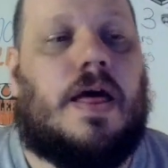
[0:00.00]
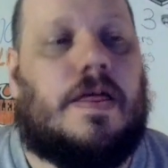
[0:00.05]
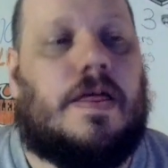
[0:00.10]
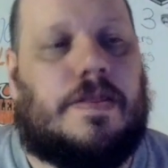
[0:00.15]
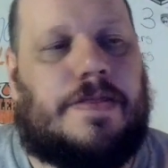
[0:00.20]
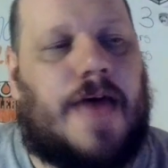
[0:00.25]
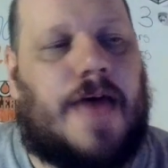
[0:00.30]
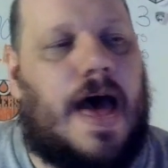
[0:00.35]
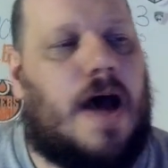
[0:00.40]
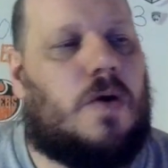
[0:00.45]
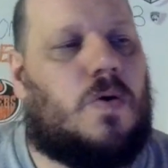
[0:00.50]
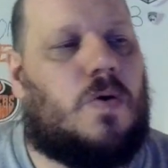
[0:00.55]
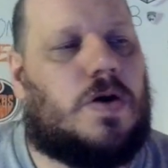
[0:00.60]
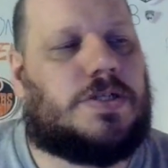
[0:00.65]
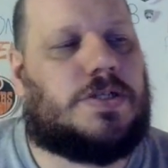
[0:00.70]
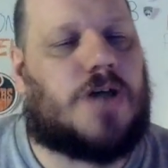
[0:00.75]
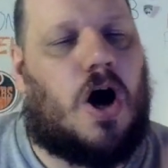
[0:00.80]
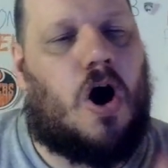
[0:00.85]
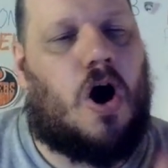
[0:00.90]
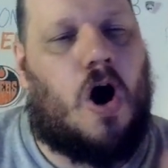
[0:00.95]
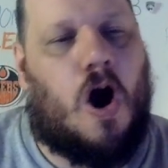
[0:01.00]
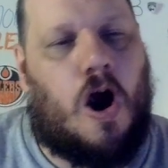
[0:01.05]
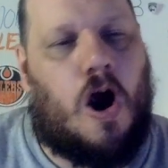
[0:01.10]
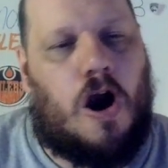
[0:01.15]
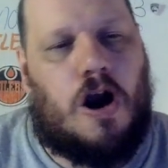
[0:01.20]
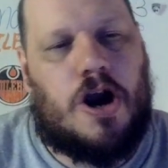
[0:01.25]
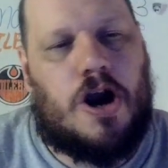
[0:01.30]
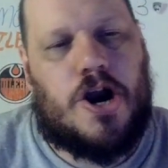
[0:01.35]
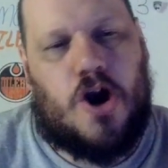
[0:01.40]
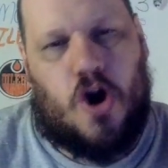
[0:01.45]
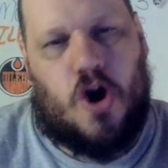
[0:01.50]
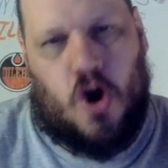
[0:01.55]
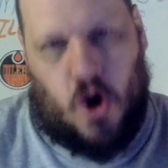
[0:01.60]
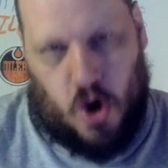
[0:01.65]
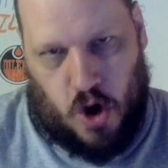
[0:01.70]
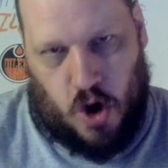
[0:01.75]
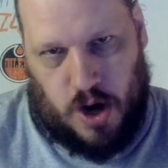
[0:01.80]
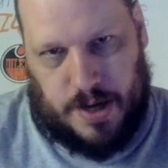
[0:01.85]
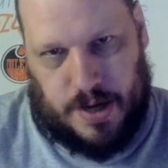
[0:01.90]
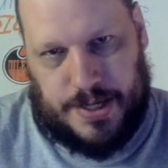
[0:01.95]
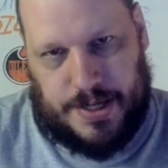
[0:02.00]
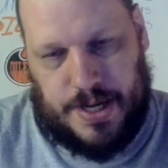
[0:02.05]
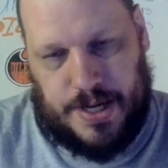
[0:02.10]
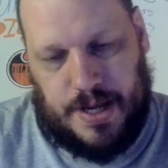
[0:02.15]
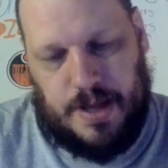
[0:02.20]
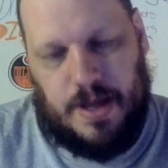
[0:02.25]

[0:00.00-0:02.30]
That was a hard-earned